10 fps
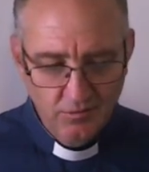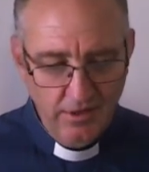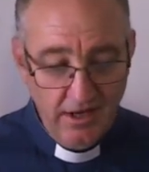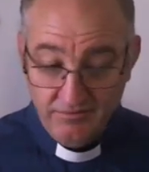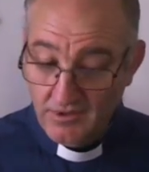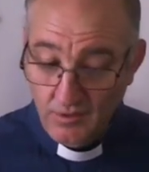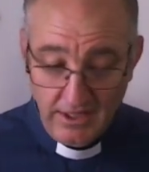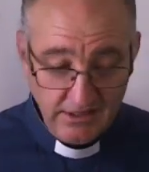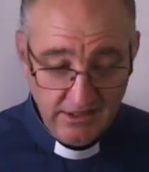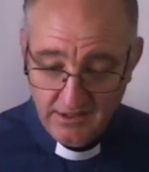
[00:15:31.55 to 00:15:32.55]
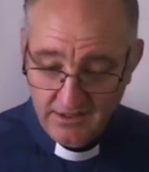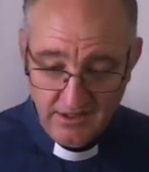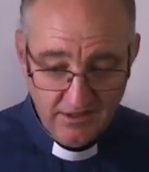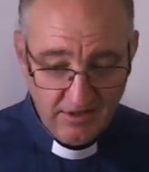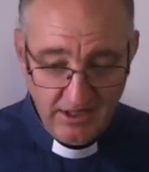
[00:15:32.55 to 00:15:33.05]
have no idea
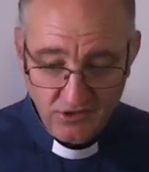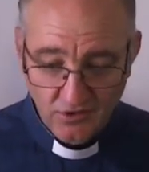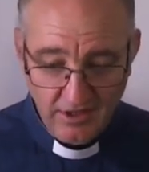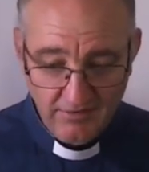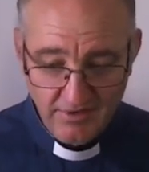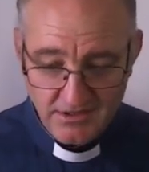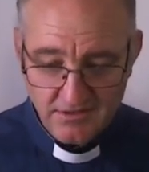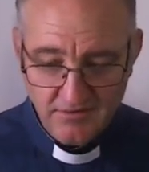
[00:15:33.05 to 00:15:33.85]
how great your love is.